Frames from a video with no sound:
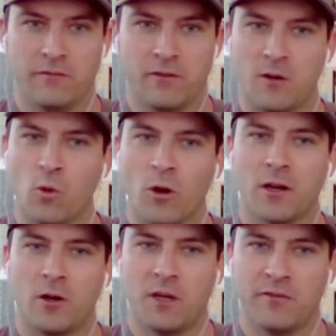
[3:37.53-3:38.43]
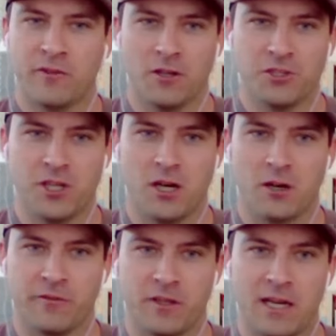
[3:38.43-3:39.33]
I'm working on my Florida
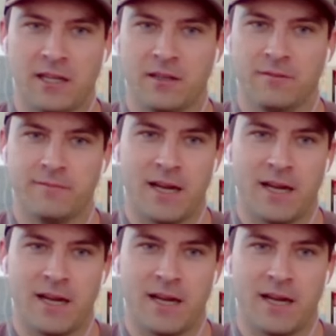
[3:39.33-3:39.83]
geography. I didn't.